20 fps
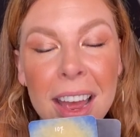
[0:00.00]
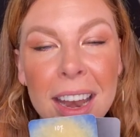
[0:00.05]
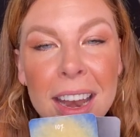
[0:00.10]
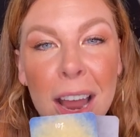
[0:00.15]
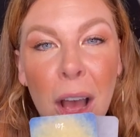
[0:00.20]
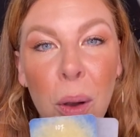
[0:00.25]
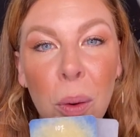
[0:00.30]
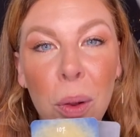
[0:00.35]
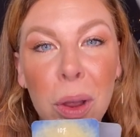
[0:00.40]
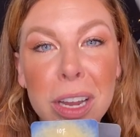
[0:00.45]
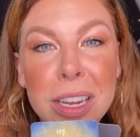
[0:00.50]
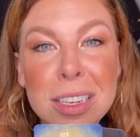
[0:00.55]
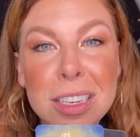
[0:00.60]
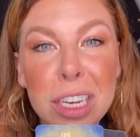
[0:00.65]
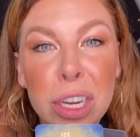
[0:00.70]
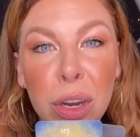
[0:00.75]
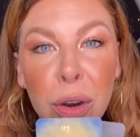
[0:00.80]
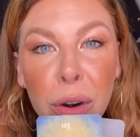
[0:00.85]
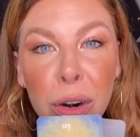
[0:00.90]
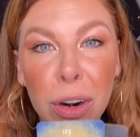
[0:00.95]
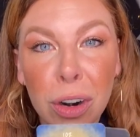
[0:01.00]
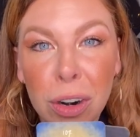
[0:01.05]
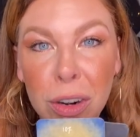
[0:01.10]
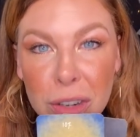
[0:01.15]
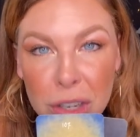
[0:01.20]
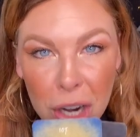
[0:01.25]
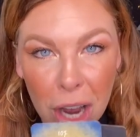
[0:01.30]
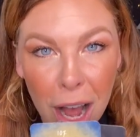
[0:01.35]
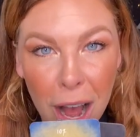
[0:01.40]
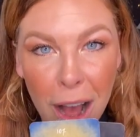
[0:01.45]
Now, it's your
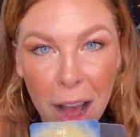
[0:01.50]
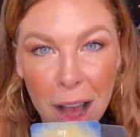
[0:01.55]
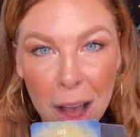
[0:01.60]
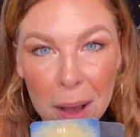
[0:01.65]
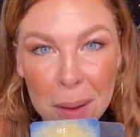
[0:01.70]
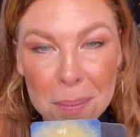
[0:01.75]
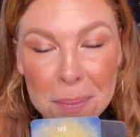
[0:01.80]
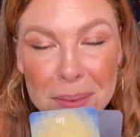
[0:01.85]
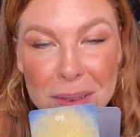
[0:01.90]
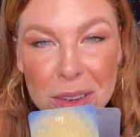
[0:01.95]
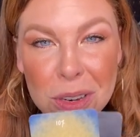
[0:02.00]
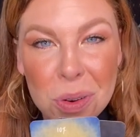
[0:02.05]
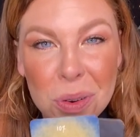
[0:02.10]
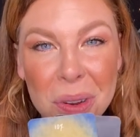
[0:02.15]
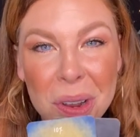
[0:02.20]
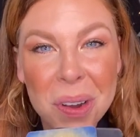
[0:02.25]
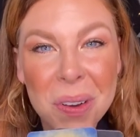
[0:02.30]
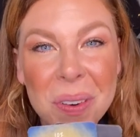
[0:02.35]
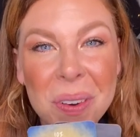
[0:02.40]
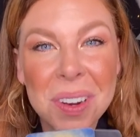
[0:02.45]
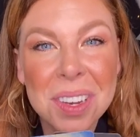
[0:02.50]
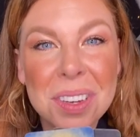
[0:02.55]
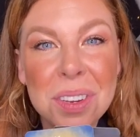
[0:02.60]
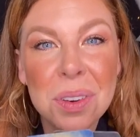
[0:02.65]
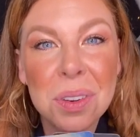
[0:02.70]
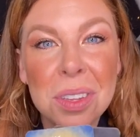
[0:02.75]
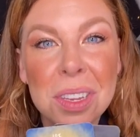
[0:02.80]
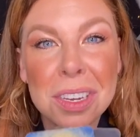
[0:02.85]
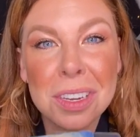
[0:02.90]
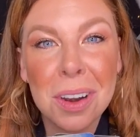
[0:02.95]
job to go
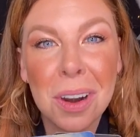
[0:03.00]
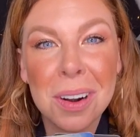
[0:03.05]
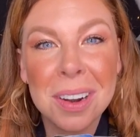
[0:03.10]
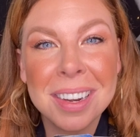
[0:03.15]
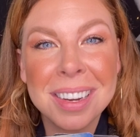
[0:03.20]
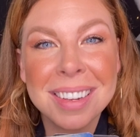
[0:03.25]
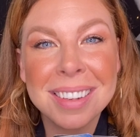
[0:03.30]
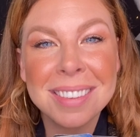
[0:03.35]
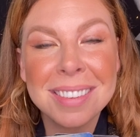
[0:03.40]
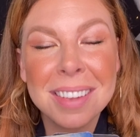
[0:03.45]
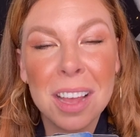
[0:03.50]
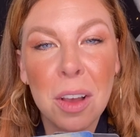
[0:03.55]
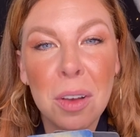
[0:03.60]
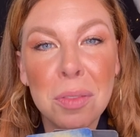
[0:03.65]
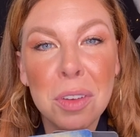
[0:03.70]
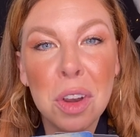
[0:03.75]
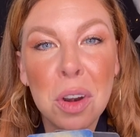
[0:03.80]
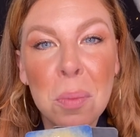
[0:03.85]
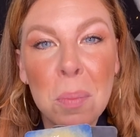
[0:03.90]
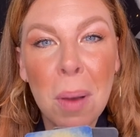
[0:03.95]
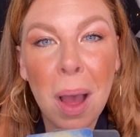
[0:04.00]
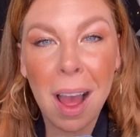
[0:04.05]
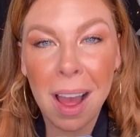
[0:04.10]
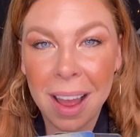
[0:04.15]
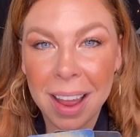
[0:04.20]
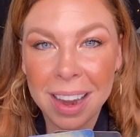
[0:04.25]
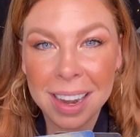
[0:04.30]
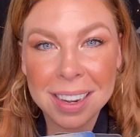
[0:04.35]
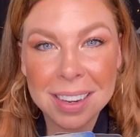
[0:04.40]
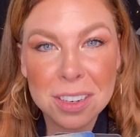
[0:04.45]
into the darkness of your
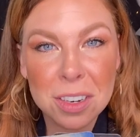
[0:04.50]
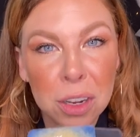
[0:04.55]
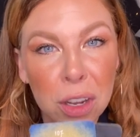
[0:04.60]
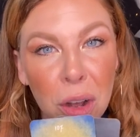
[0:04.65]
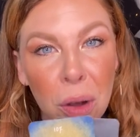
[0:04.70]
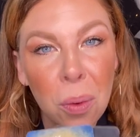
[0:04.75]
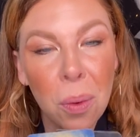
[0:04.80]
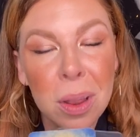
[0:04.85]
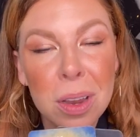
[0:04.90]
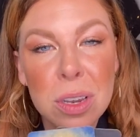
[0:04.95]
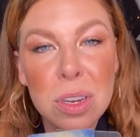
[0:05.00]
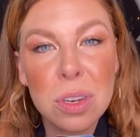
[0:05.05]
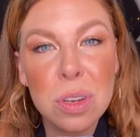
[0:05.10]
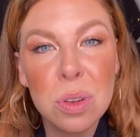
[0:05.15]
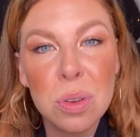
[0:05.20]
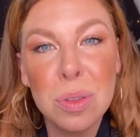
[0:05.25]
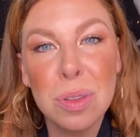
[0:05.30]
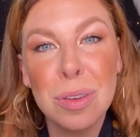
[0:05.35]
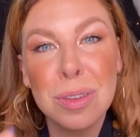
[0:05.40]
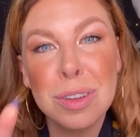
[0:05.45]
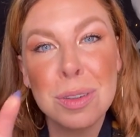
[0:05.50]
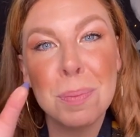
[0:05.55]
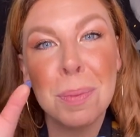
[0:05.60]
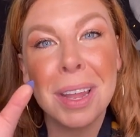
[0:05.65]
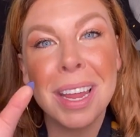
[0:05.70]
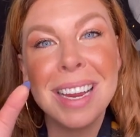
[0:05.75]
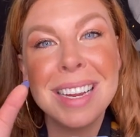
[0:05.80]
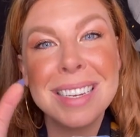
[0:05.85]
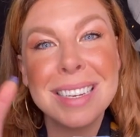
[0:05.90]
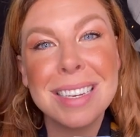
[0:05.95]
mind, to go into those
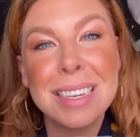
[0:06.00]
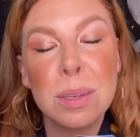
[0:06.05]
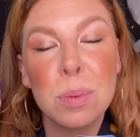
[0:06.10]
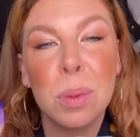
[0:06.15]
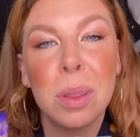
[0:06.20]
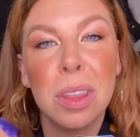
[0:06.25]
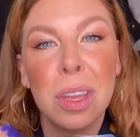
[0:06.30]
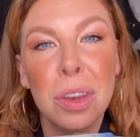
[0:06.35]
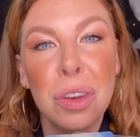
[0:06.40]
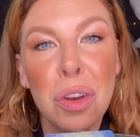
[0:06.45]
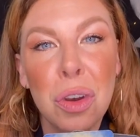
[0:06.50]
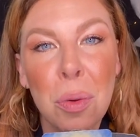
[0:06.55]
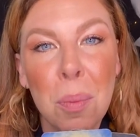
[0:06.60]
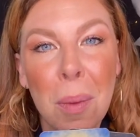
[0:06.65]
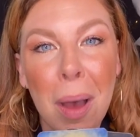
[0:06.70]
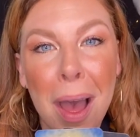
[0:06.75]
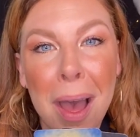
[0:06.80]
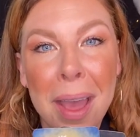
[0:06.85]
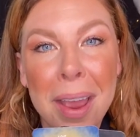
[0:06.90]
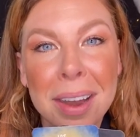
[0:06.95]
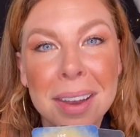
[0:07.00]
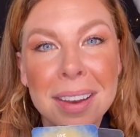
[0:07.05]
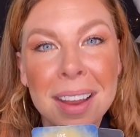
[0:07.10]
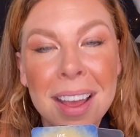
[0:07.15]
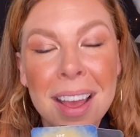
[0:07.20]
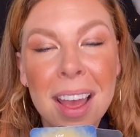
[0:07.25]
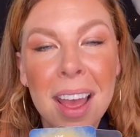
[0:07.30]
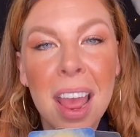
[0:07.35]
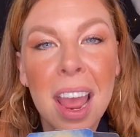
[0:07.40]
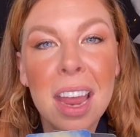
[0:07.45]
places within your mind
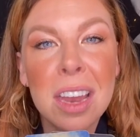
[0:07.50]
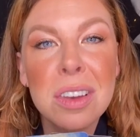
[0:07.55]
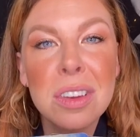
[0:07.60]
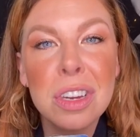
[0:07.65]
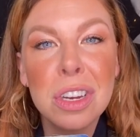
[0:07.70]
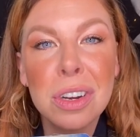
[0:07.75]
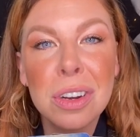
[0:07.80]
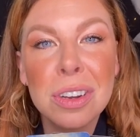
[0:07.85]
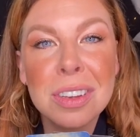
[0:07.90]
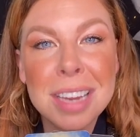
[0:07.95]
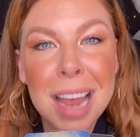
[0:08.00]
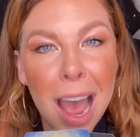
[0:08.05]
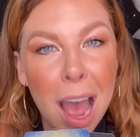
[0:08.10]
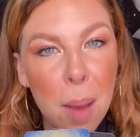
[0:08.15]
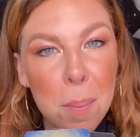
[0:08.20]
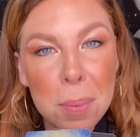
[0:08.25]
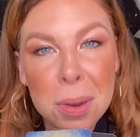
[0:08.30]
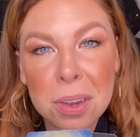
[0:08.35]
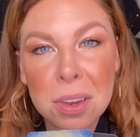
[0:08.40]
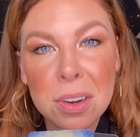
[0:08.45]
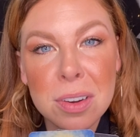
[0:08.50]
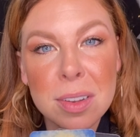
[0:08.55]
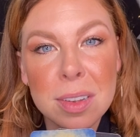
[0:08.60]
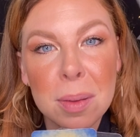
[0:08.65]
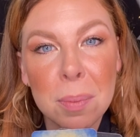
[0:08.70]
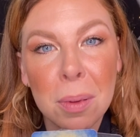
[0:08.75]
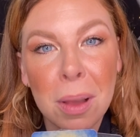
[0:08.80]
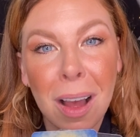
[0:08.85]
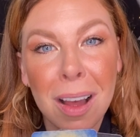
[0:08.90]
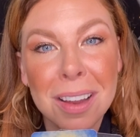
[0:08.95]
and to tap into your
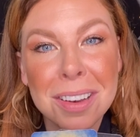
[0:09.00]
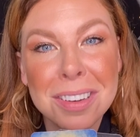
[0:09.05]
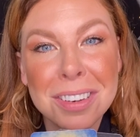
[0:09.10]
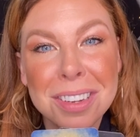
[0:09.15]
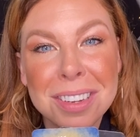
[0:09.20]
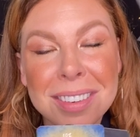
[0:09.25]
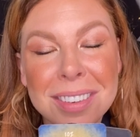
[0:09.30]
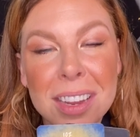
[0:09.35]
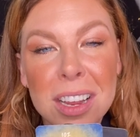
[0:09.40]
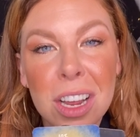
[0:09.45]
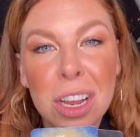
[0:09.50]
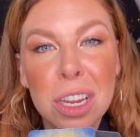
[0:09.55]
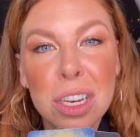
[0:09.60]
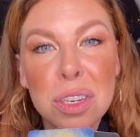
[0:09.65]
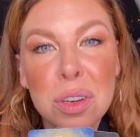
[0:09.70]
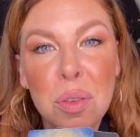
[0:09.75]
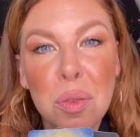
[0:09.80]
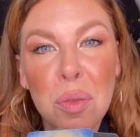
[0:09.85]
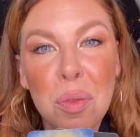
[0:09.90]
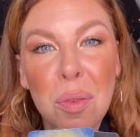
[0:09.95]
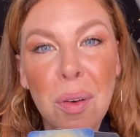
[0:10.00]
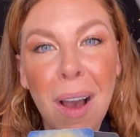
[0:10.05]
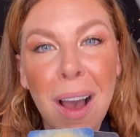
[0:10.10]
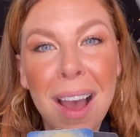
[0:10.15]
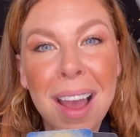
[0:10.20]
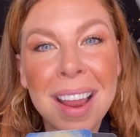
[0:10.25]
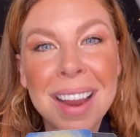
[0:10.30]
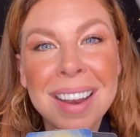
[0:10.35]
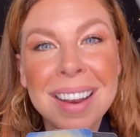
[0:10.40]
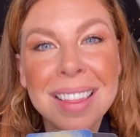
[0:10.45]
subconscious to
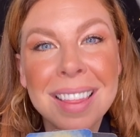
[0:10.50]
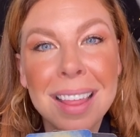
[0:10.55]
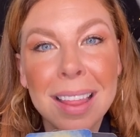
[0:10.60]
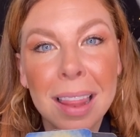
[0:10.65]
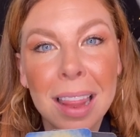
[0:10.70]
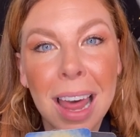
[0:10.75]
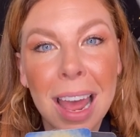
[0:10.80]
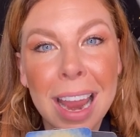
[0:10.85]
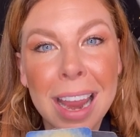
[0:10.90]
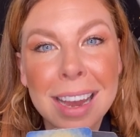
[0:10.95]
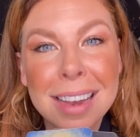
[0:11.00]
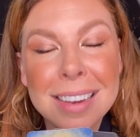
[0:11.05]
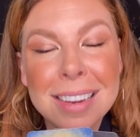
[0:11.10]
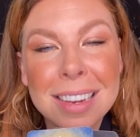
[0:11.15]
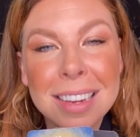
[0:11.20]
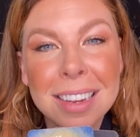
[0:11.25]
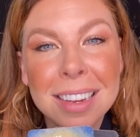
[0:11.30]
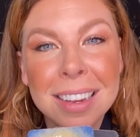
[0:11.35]
find the light,